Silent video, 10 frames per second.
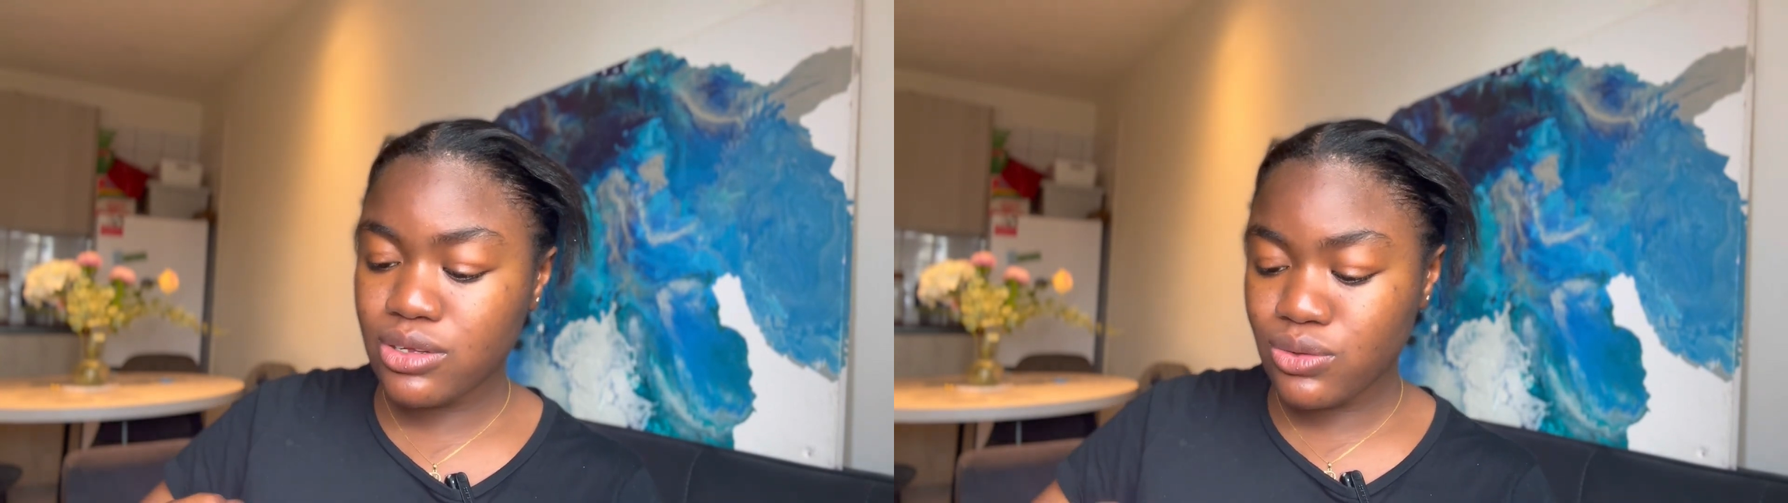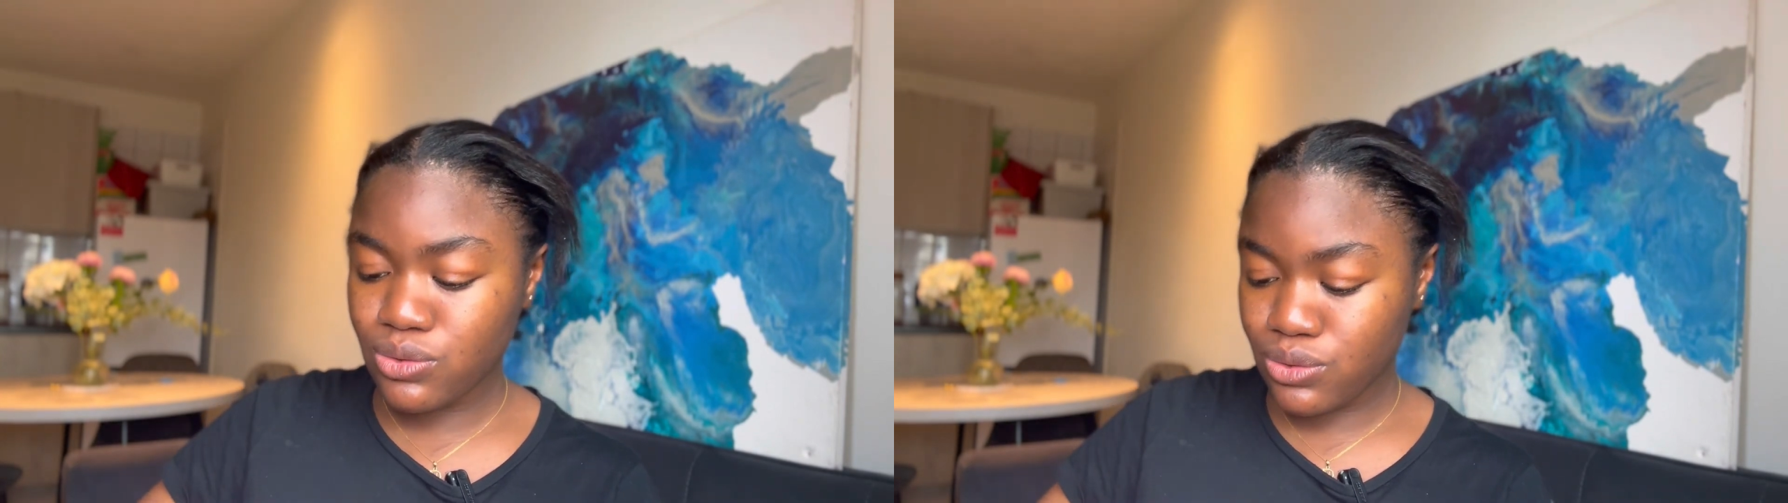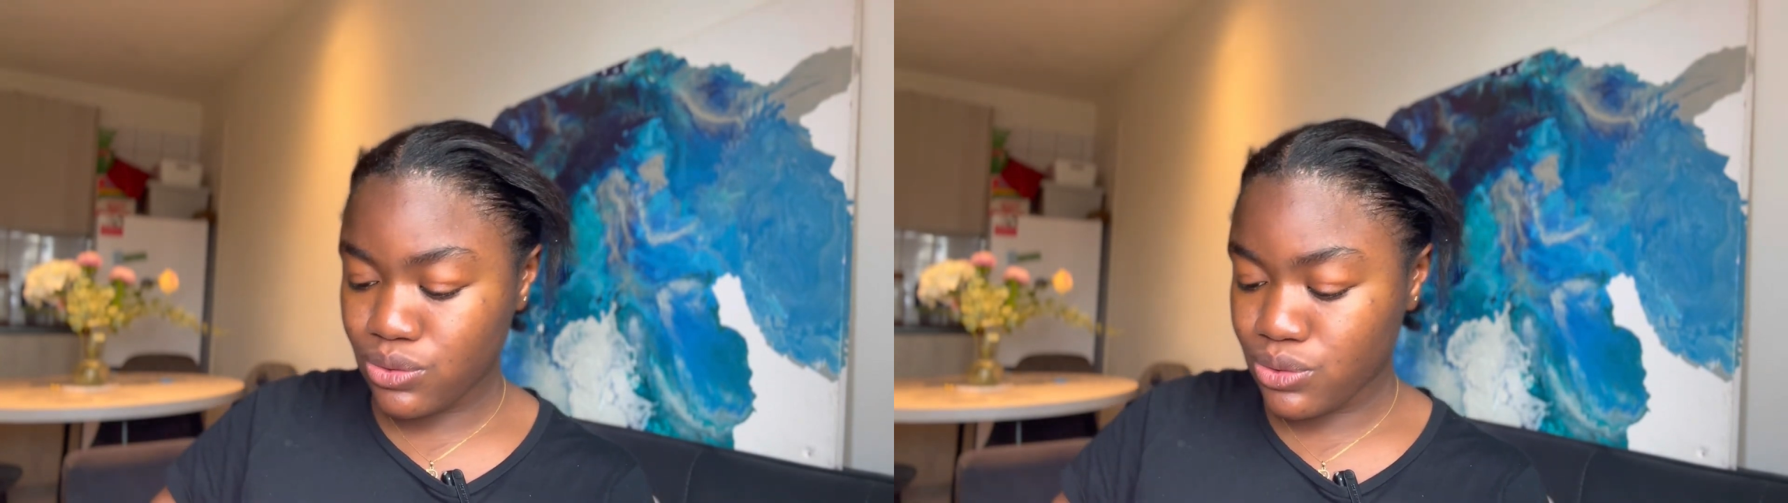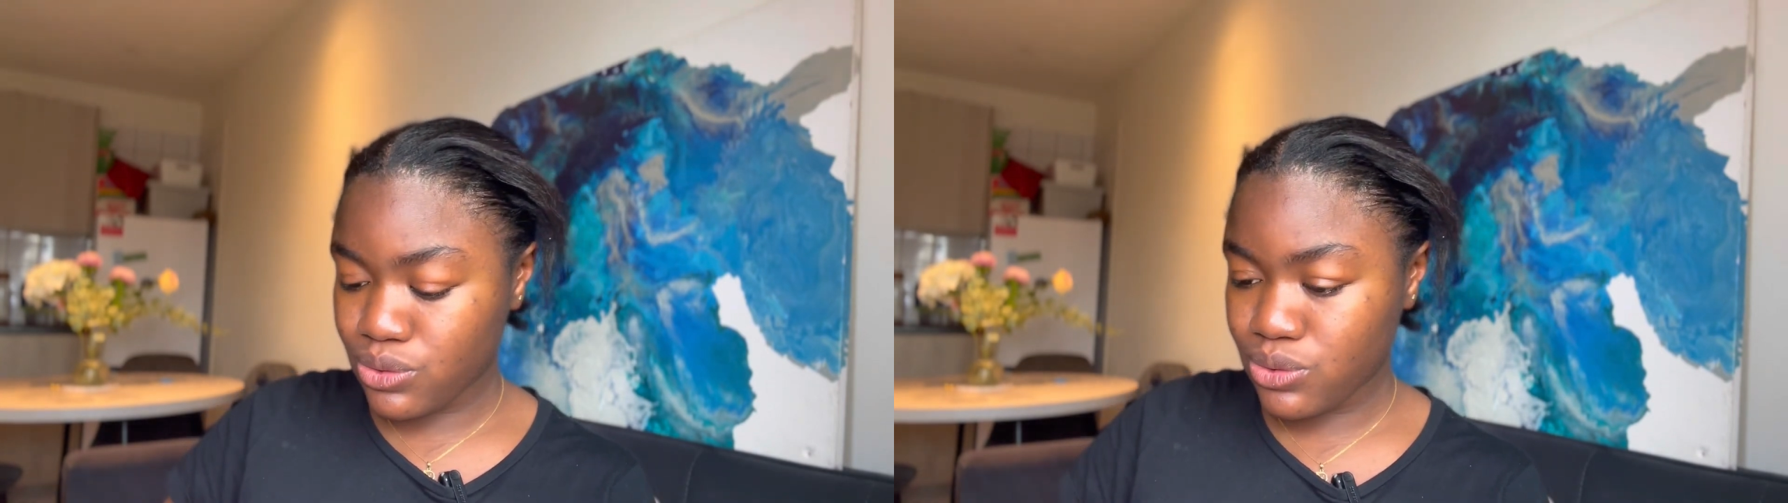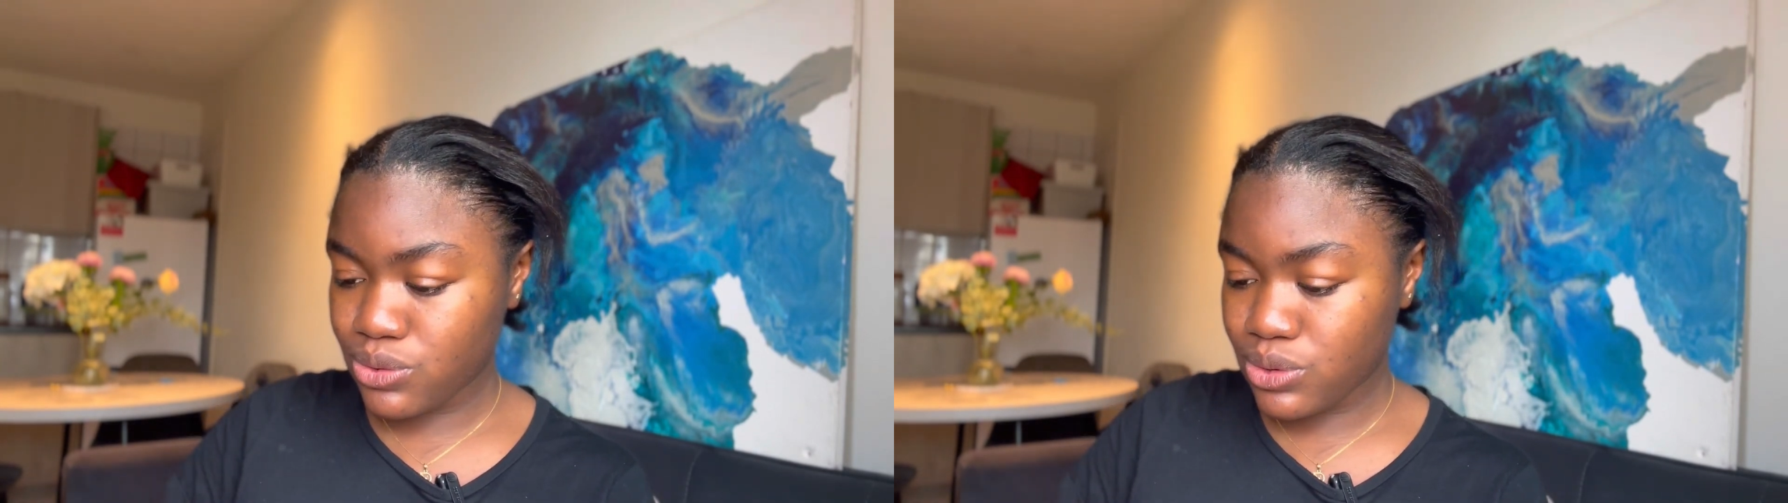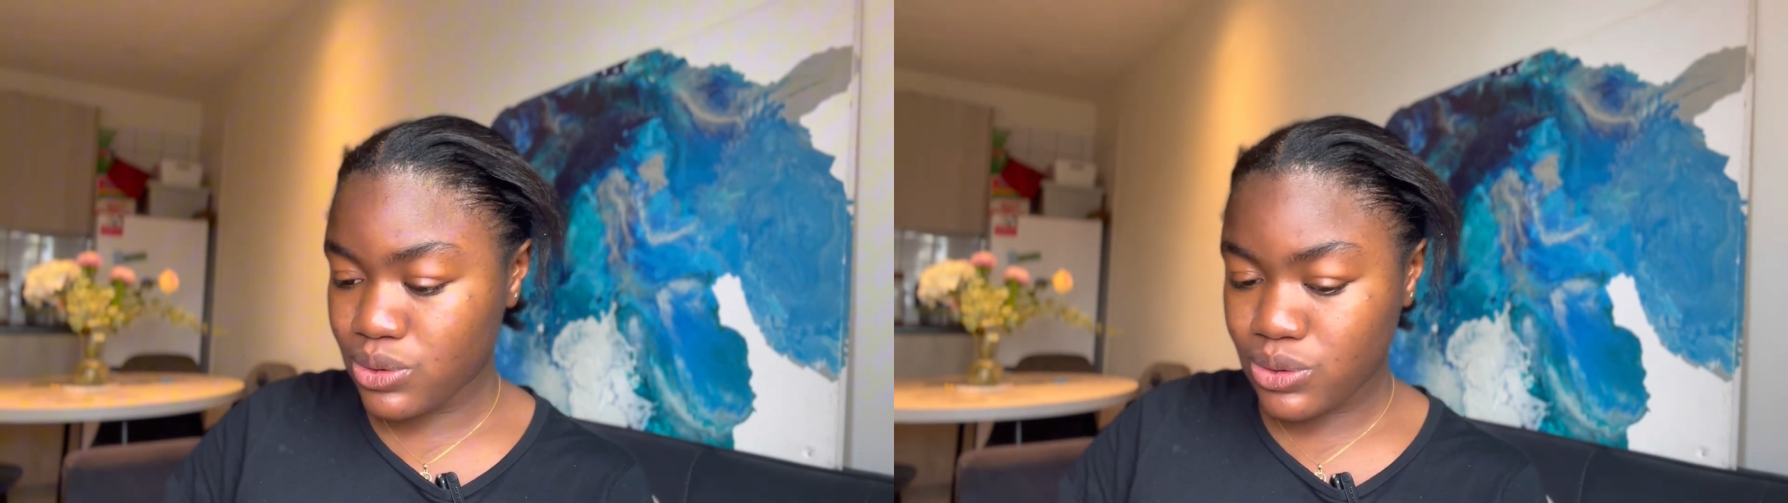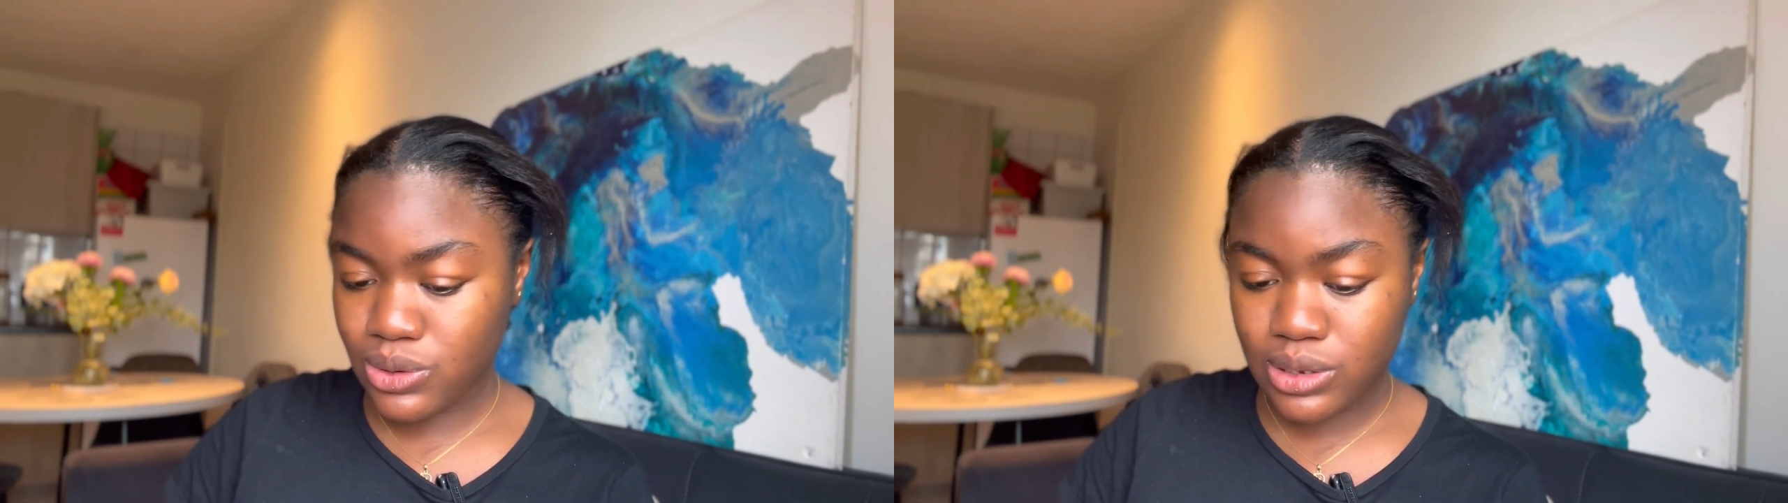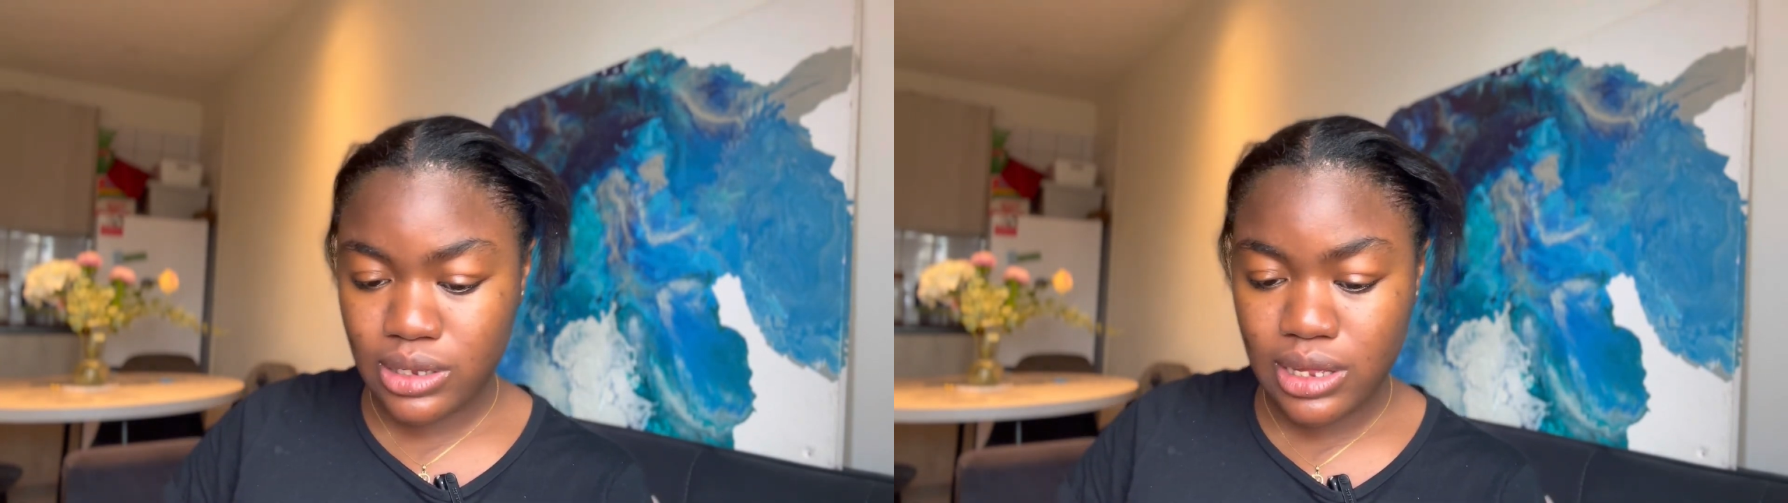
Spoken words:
Ooh, it